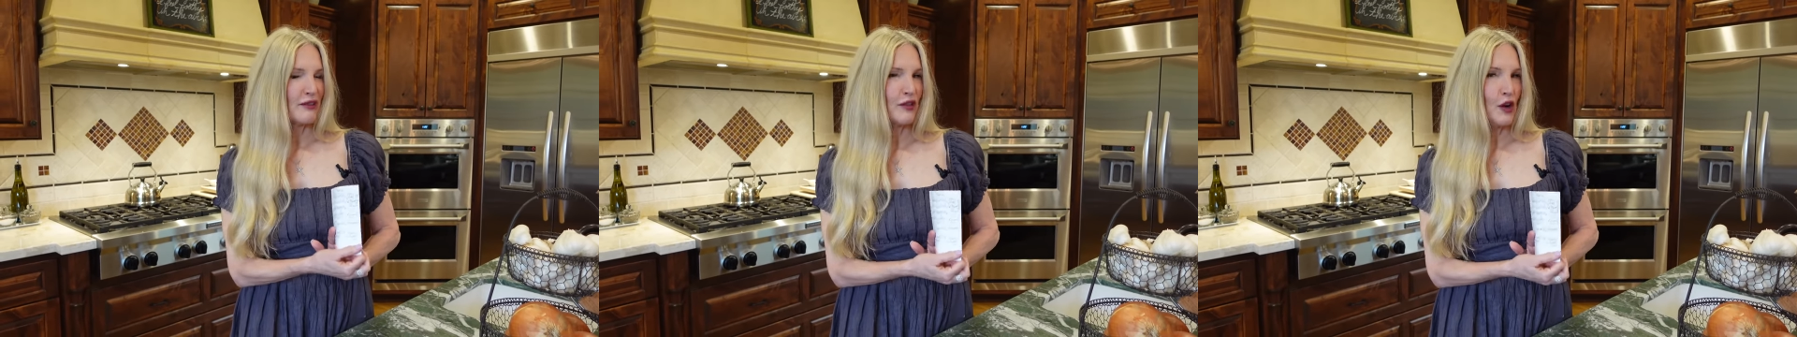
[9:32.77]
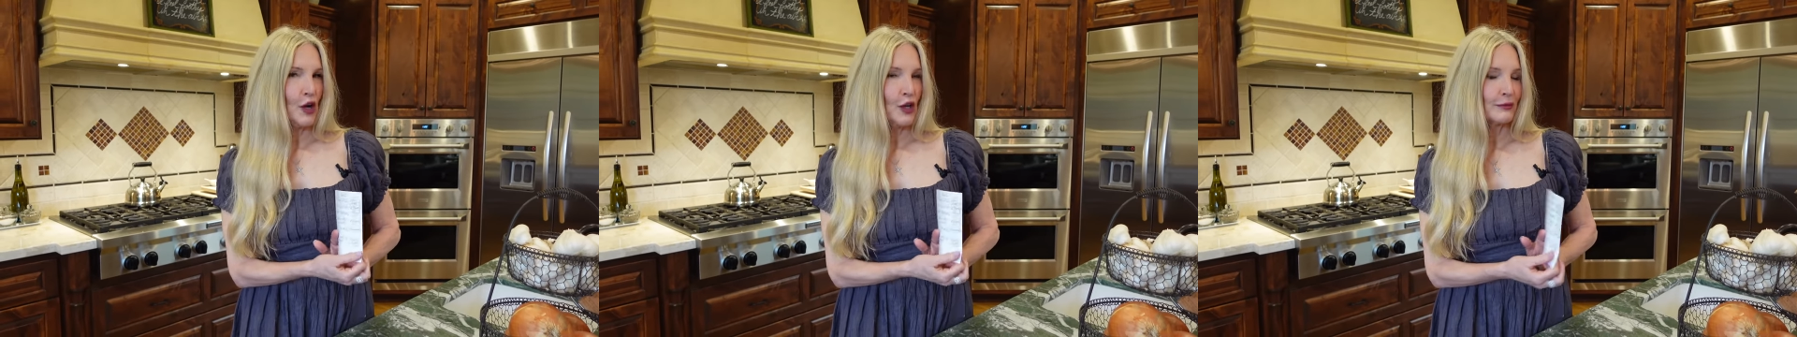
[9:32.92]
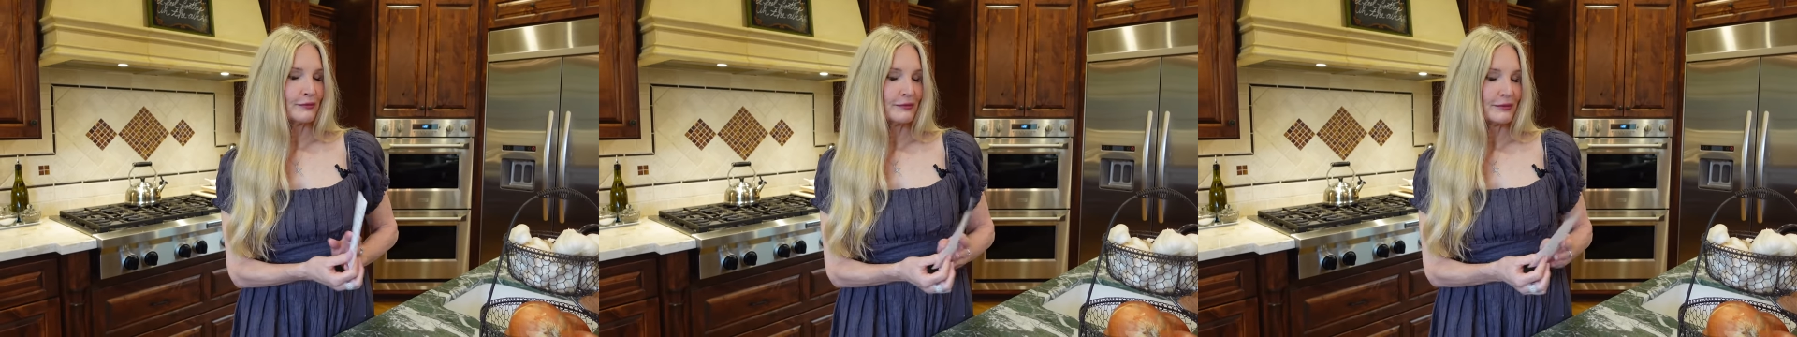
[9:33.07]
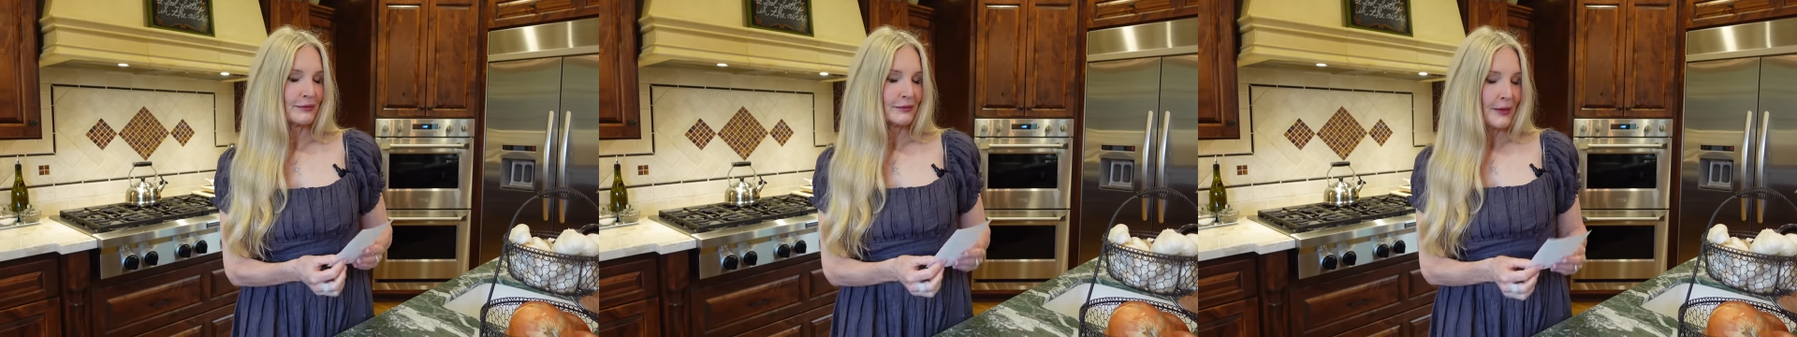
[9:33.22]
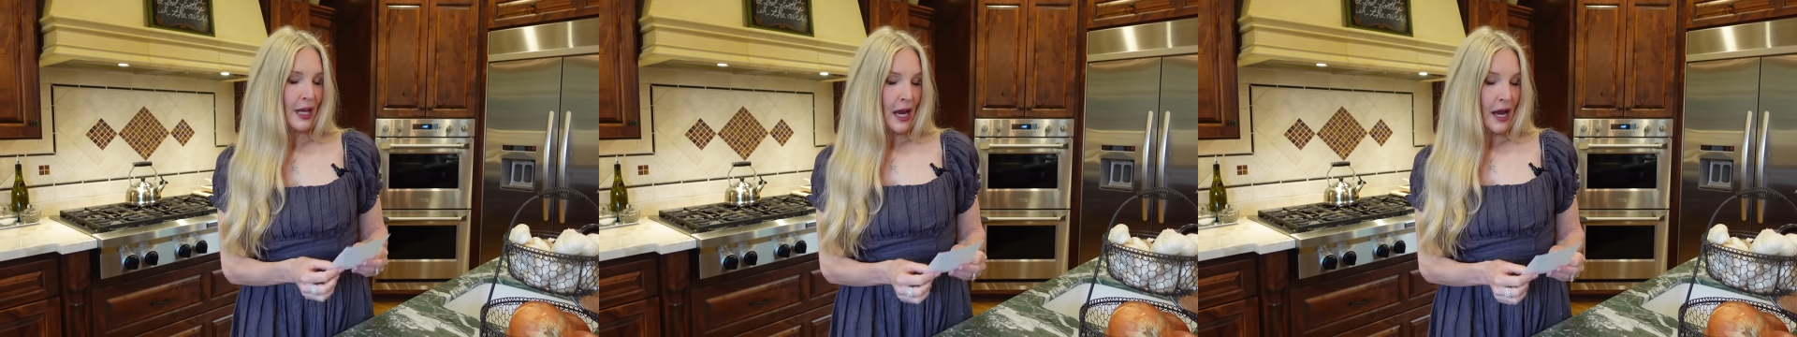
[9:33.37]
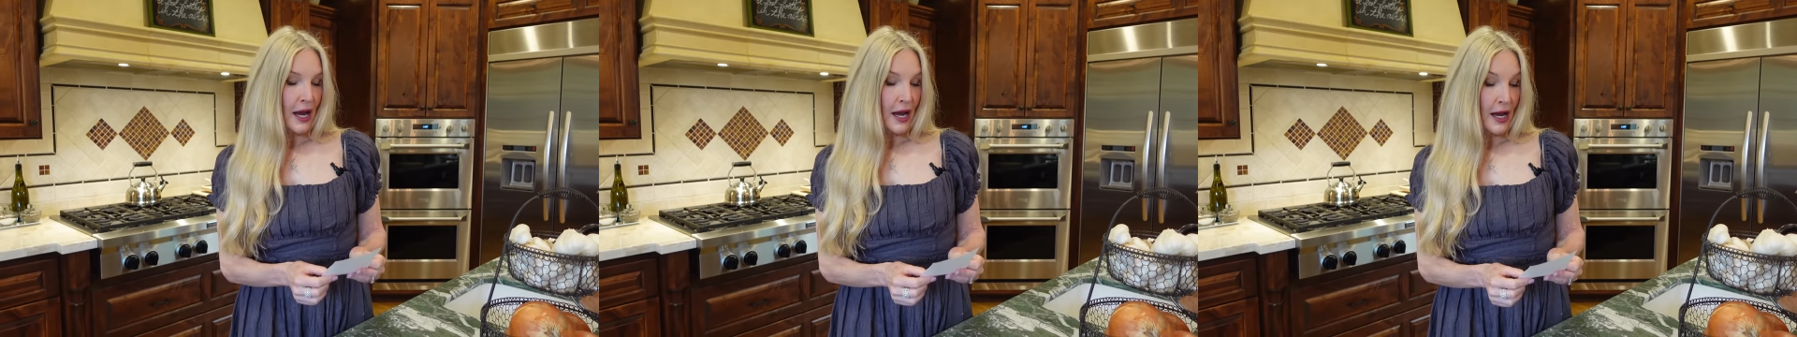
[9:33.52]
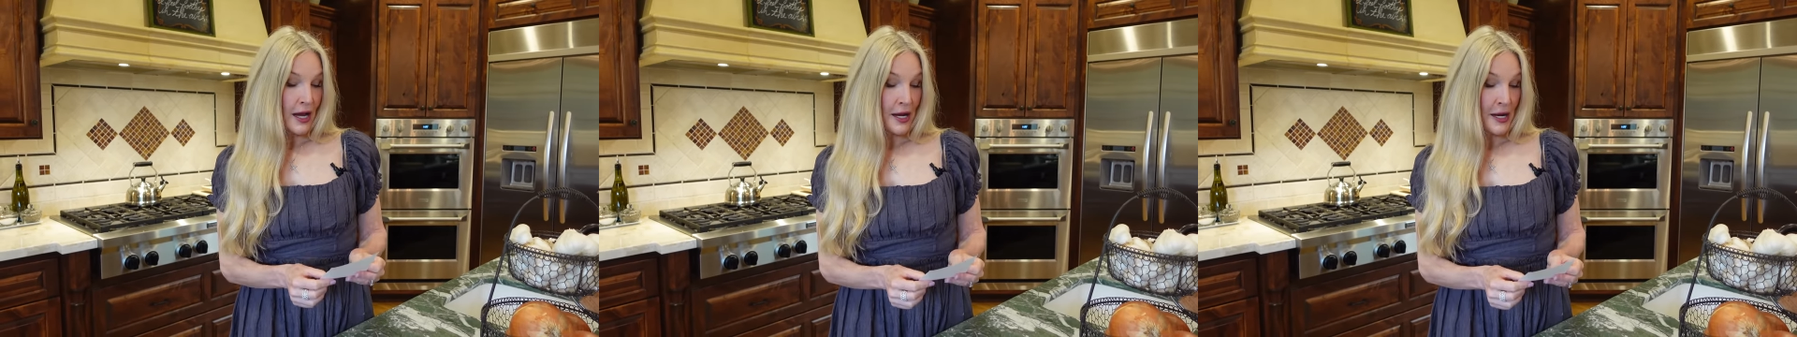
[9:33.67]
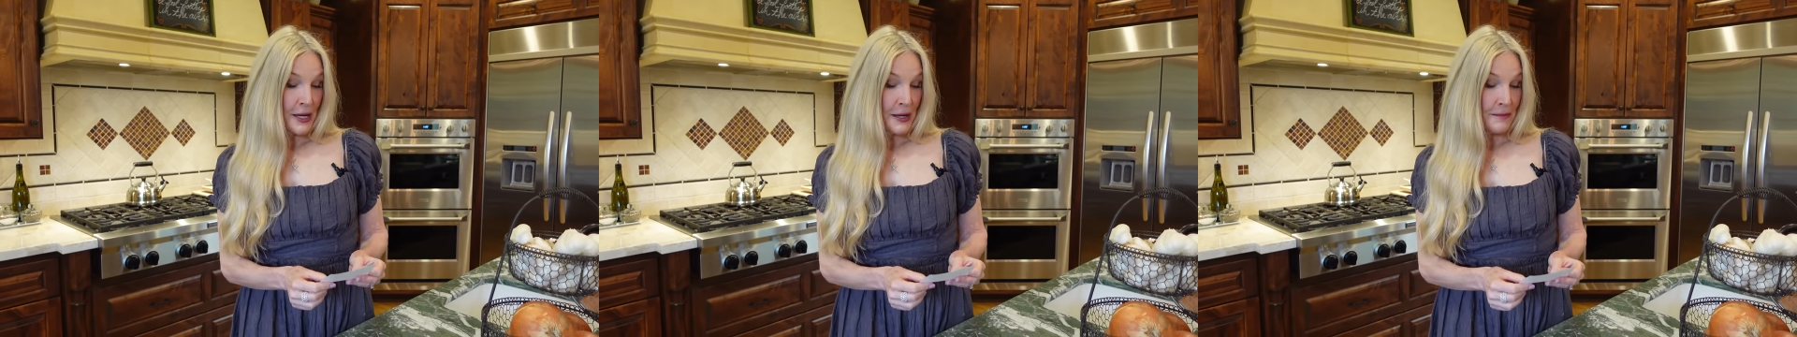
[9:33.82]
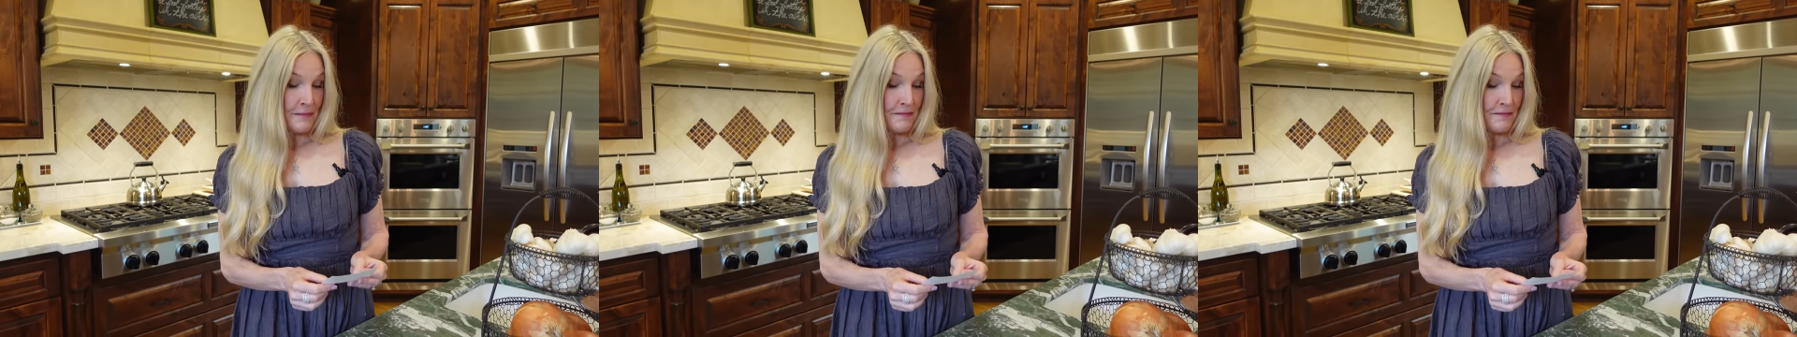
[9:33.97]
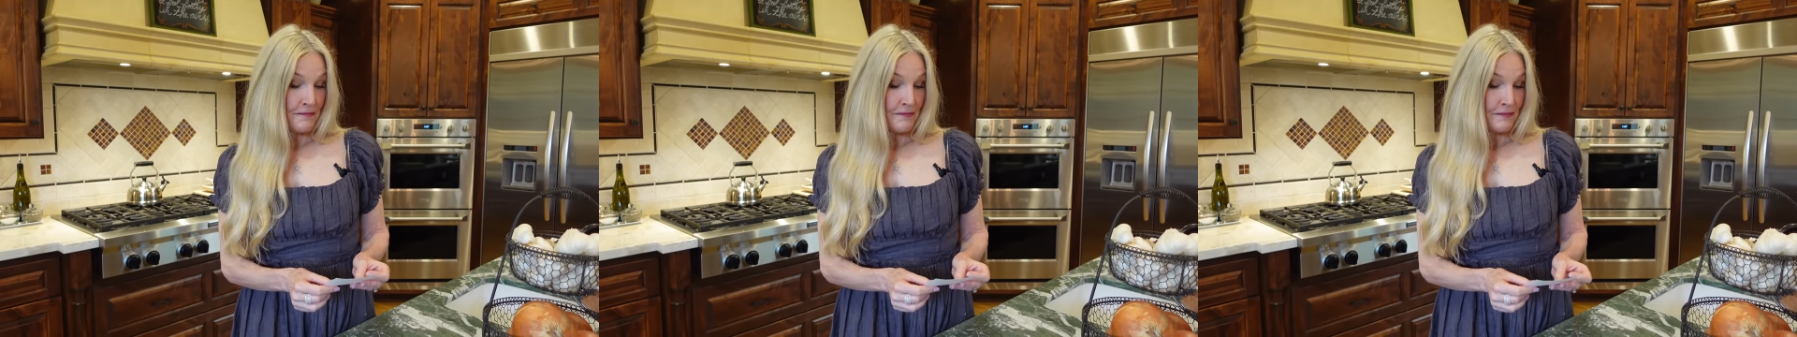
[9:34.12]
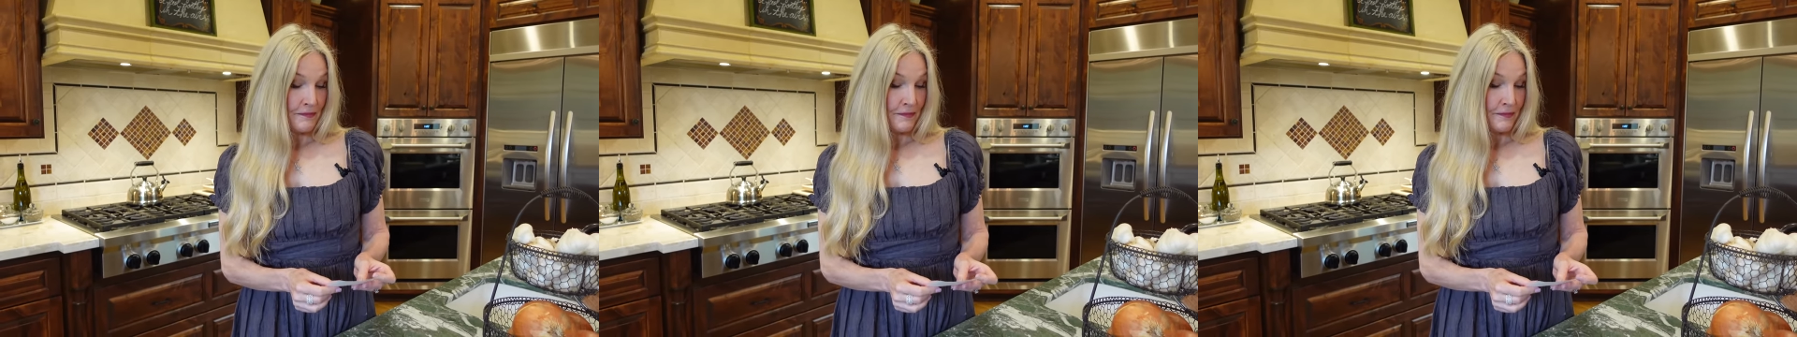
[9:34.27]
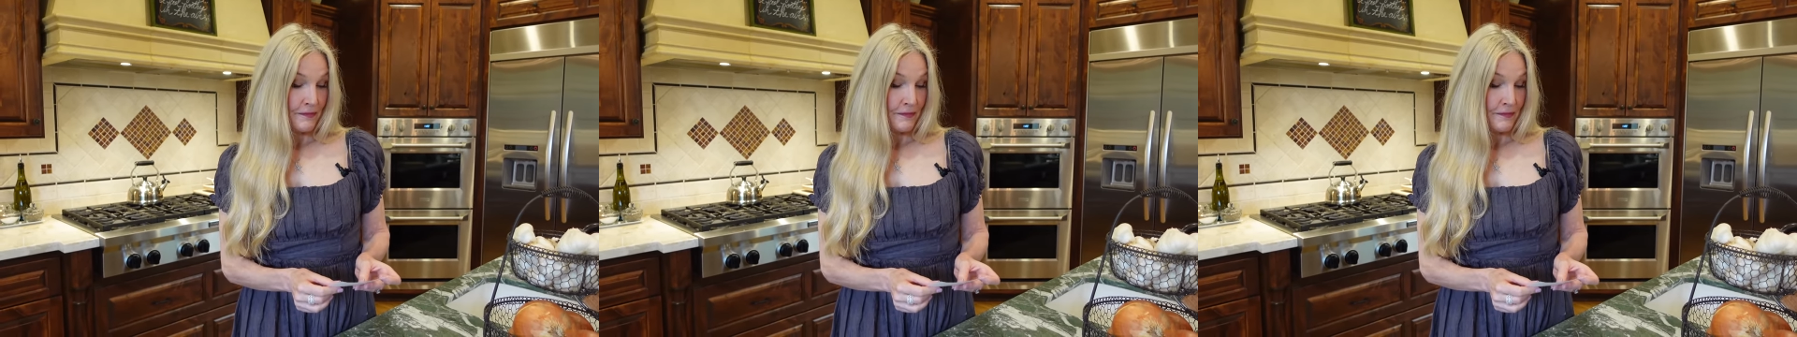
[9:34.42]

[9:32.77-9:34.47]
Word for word: fall. Um,